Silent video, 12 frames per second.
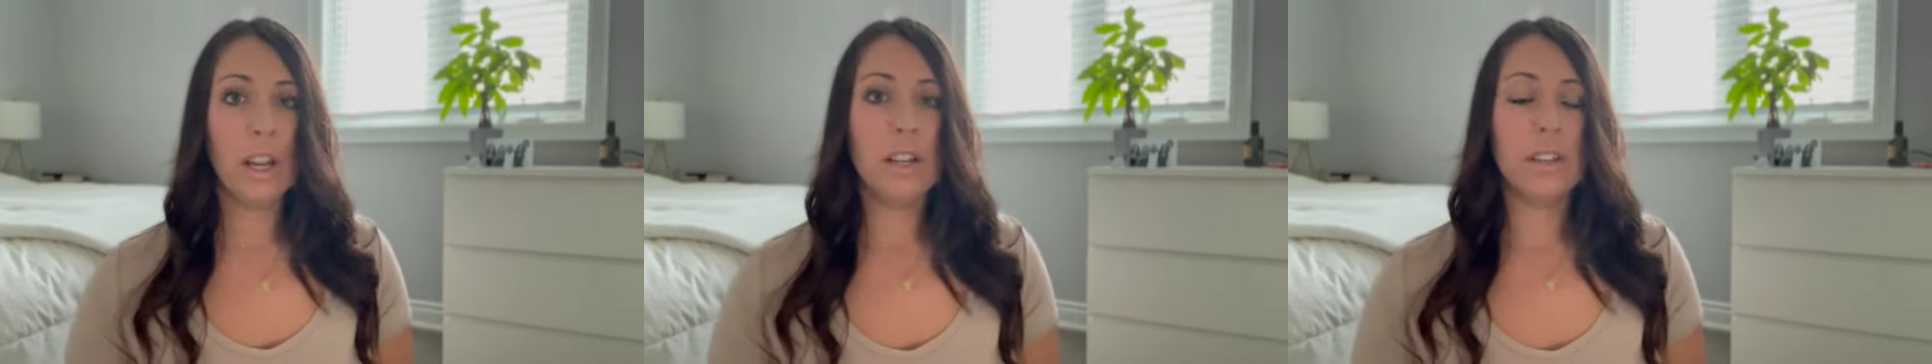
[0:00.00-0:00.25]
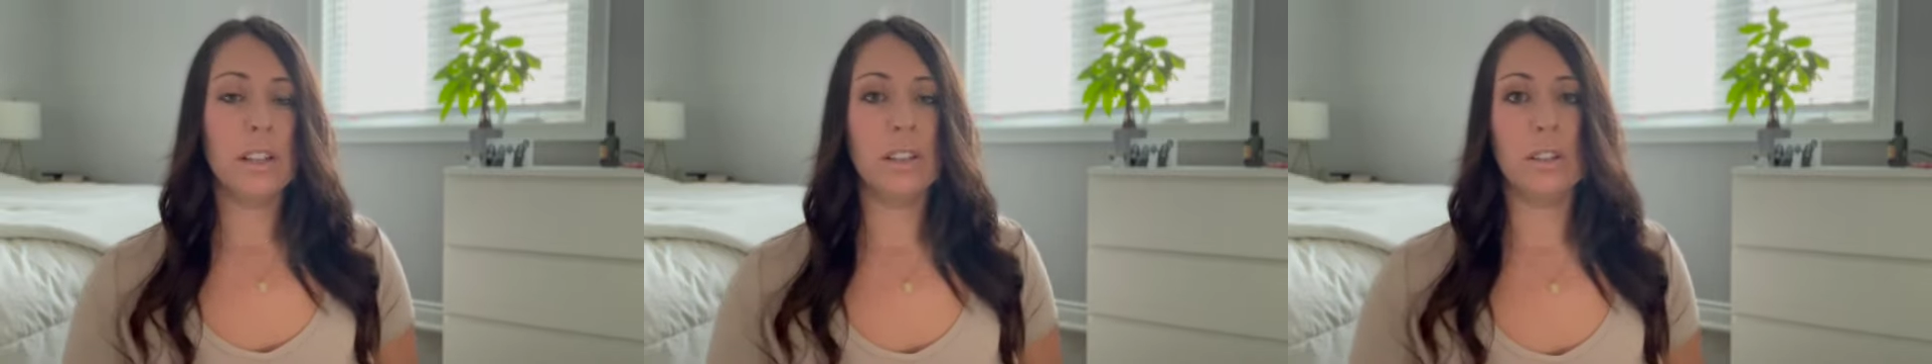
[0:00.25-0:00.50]

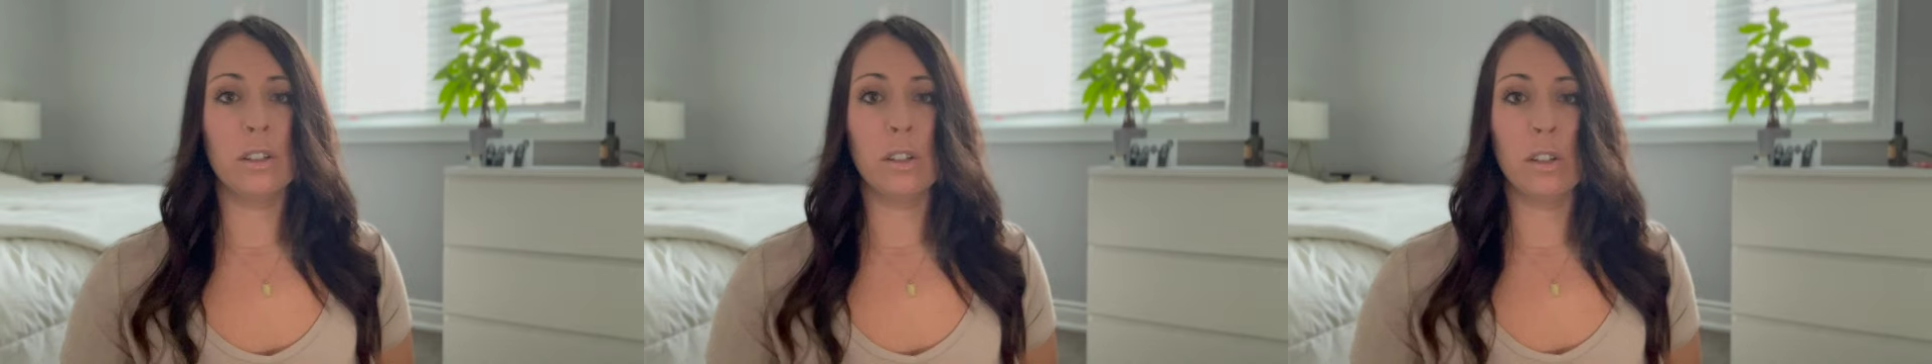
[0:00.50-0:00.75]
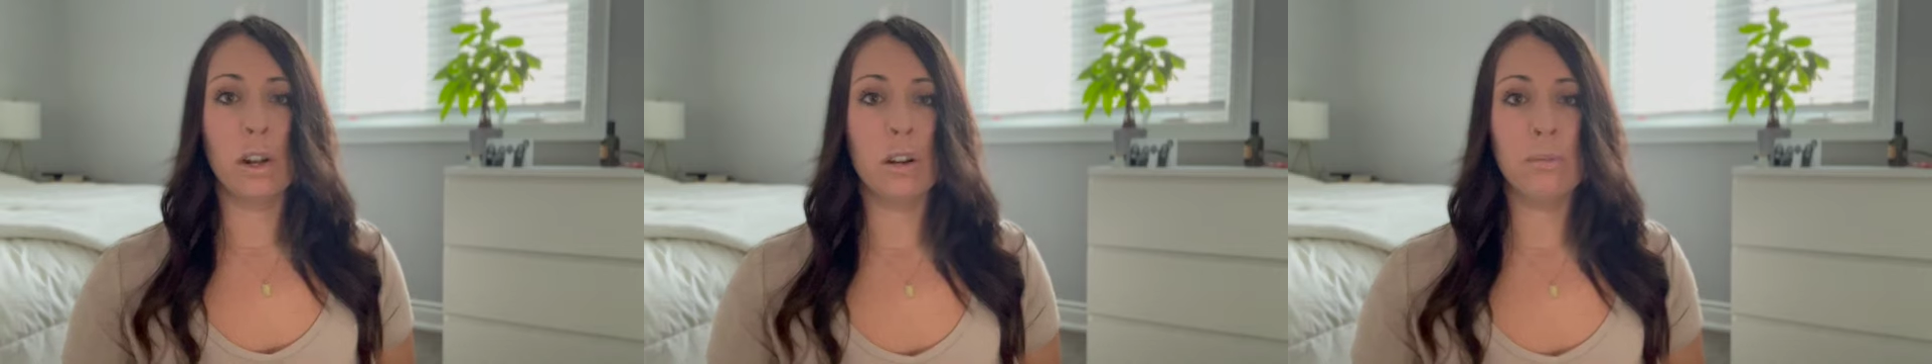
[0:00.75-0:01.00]
That's a good
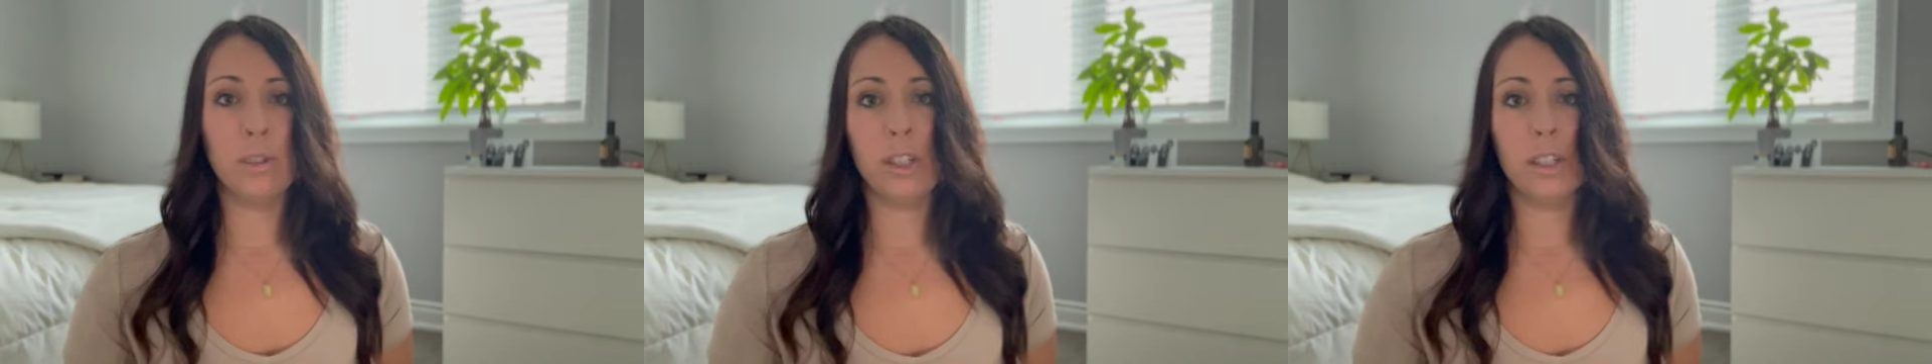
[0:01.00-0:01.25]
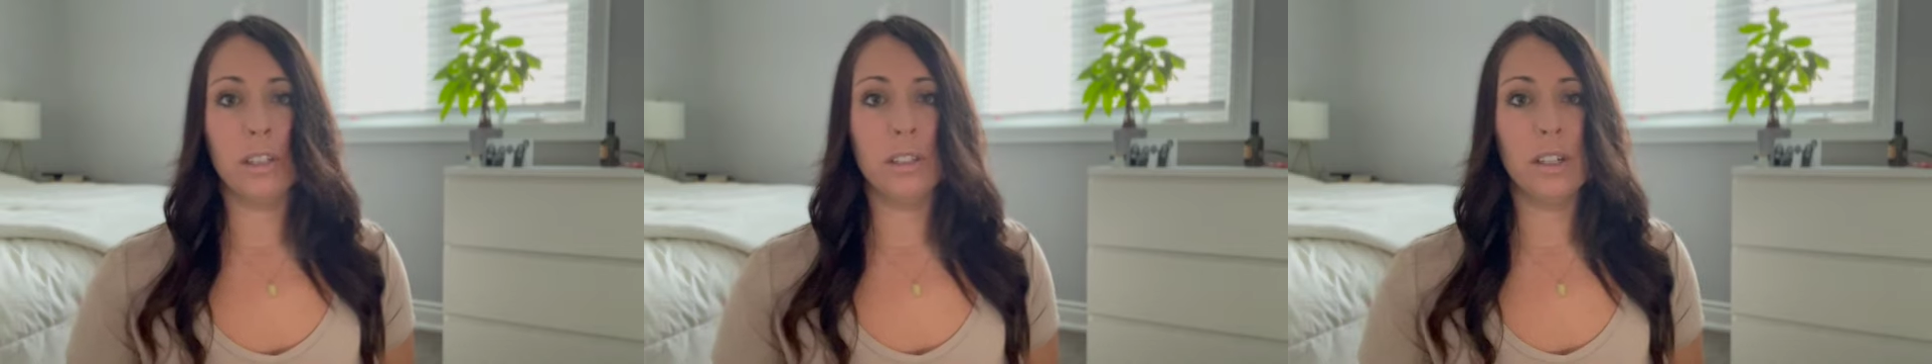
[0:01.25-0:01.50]

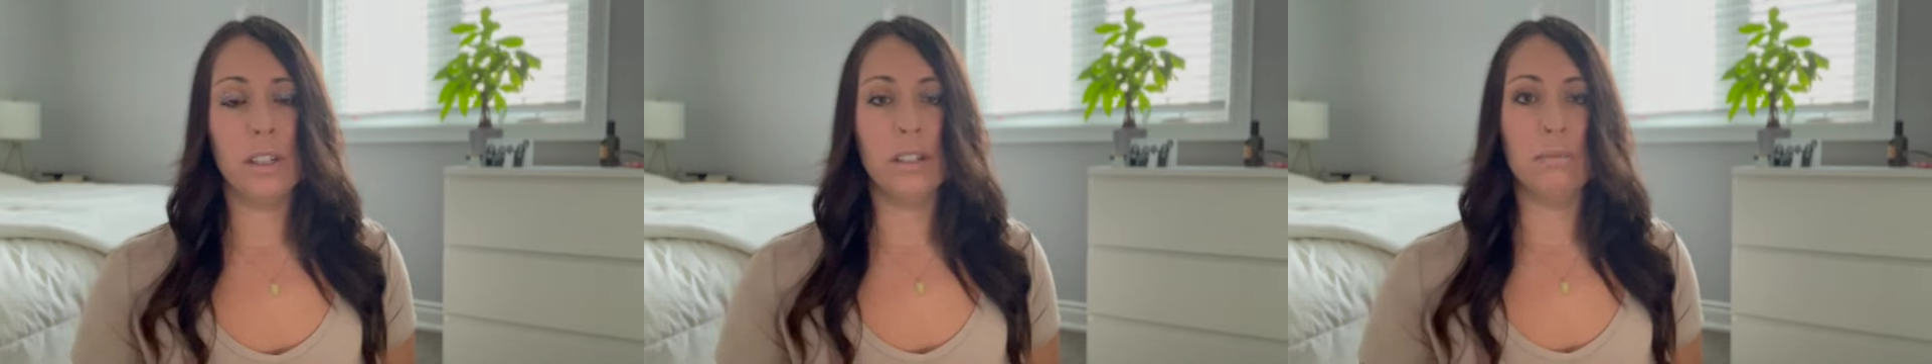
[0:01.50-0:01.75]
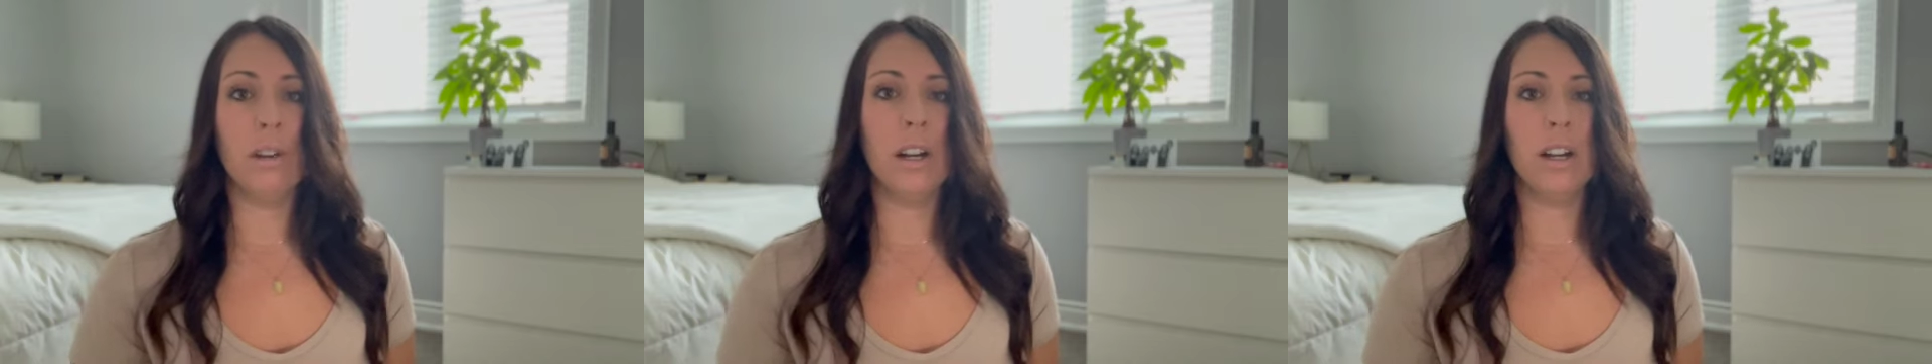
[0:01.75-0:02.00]
option.
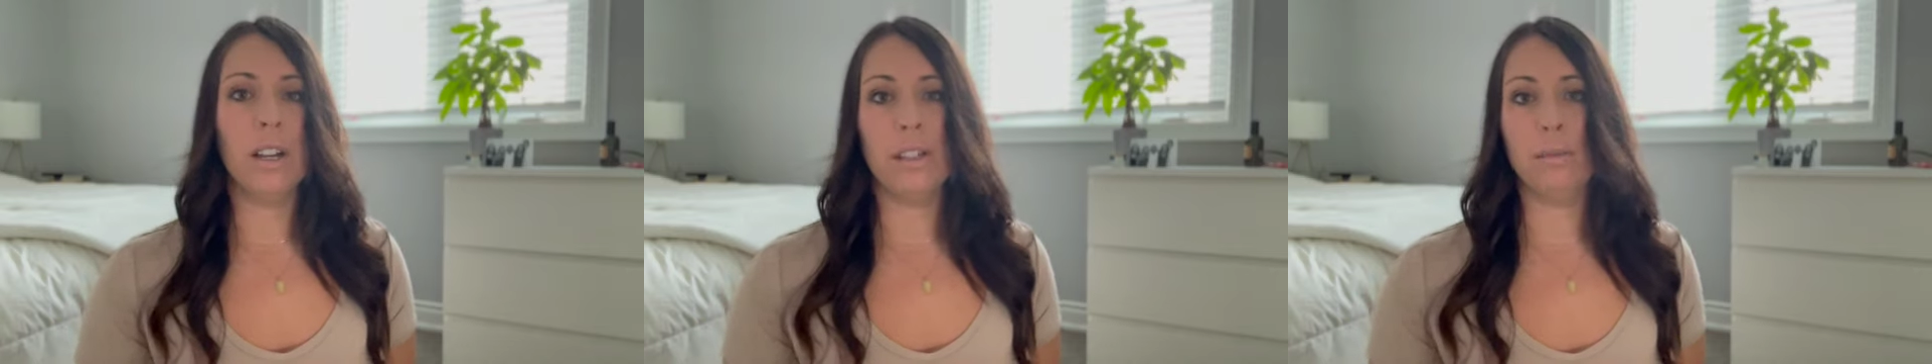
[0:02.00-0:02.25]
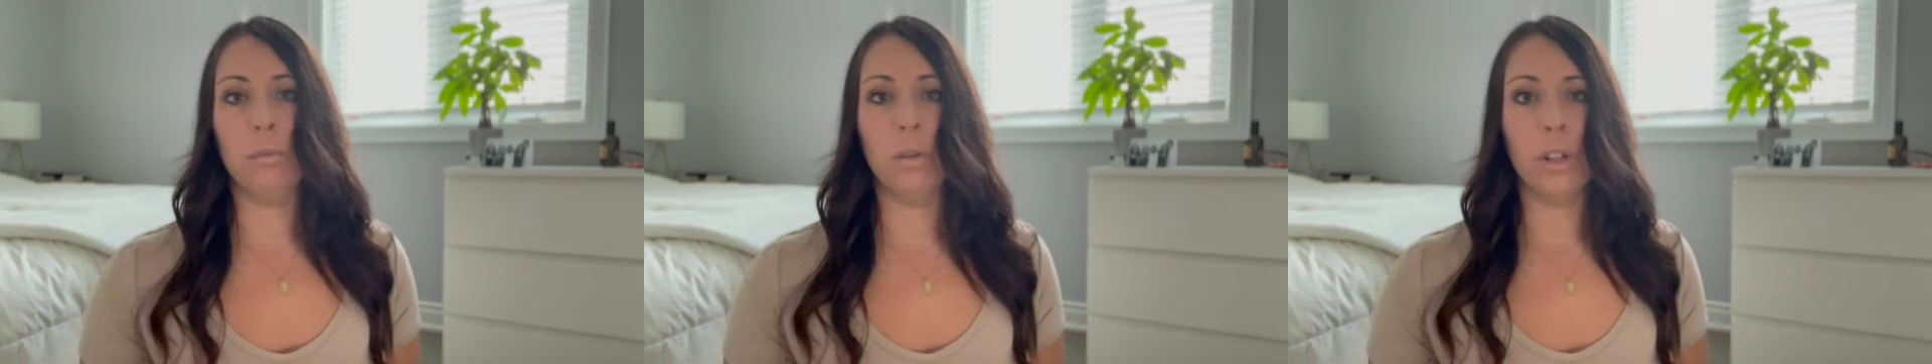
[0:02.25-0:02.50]
I
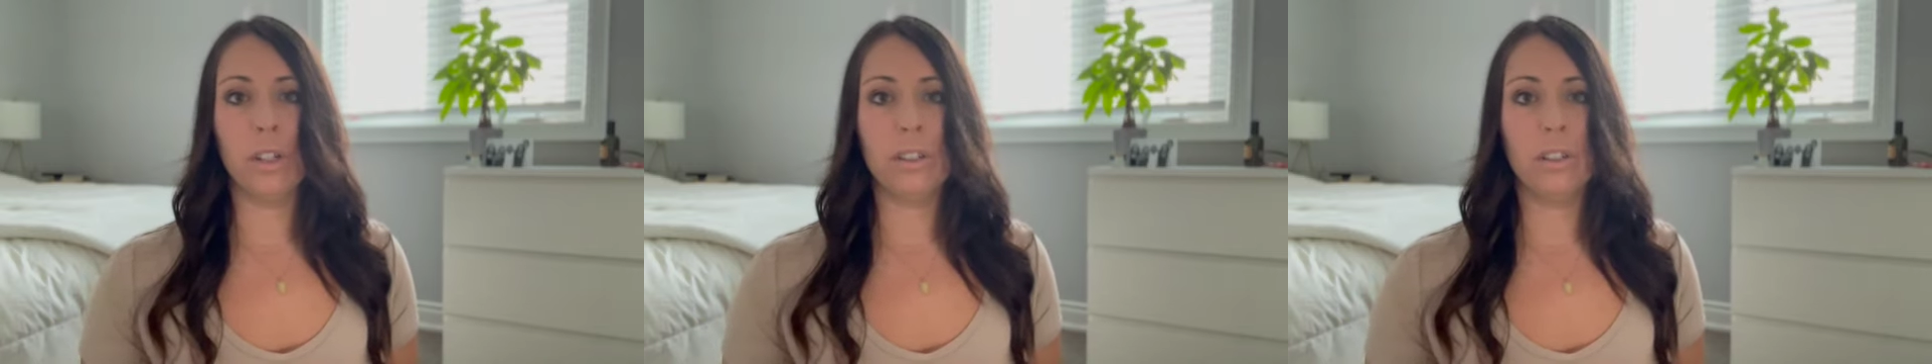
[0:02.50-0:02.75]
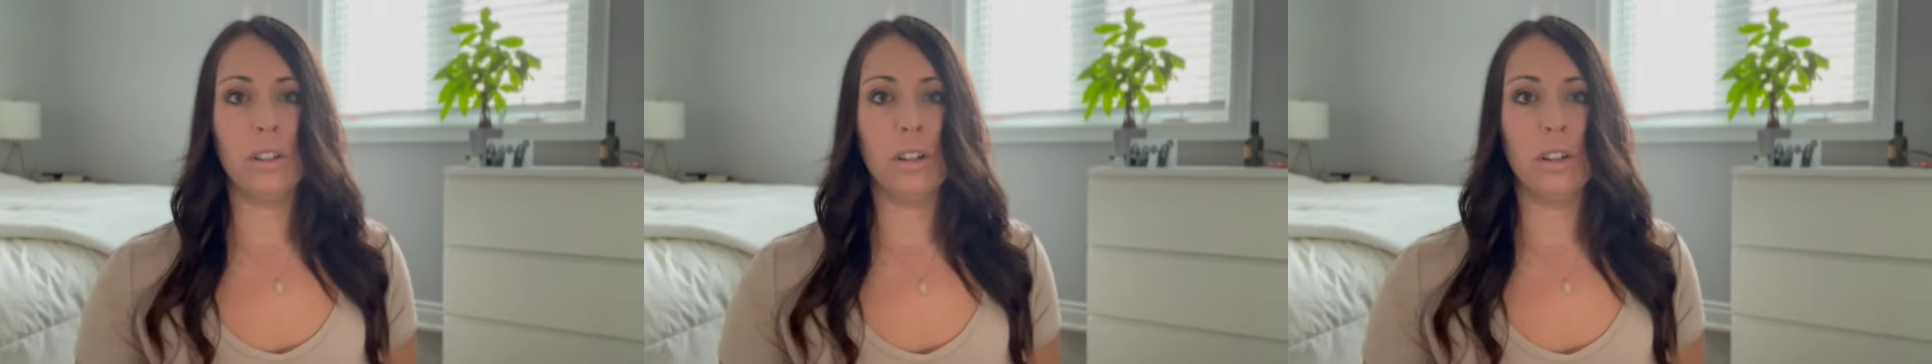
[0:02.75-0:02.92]
worked